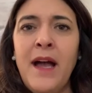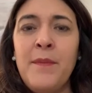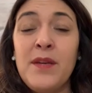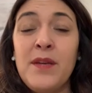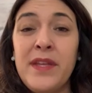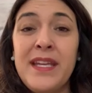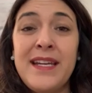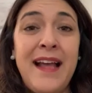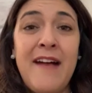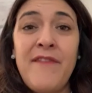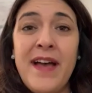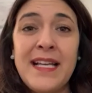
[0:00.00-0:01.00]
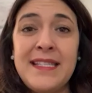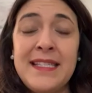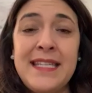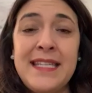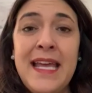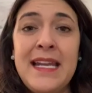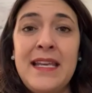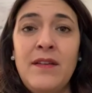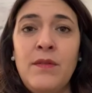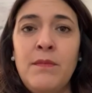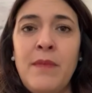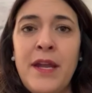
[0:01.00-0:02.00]
he really didn't have access to
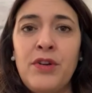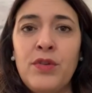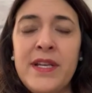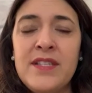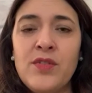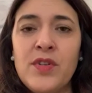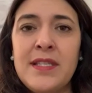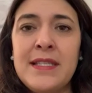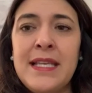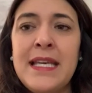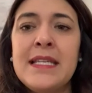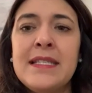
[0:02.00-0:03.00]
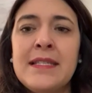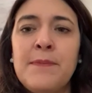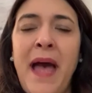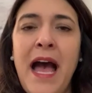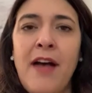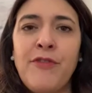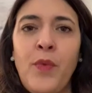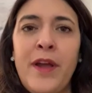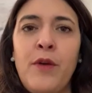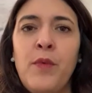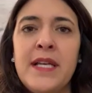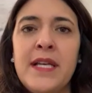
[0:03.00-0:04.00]
any medical resources. His pathway
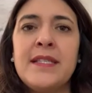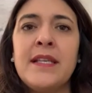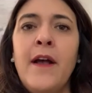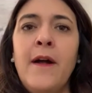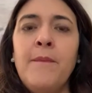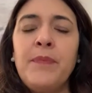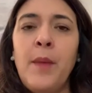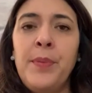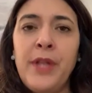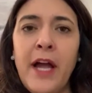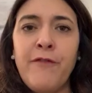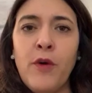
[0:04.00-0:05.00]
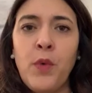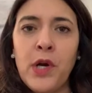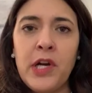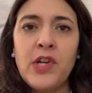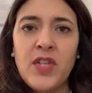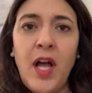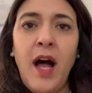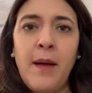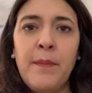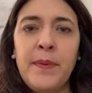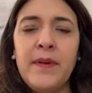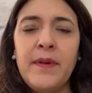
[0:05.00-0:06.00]
was apply for workers' comp.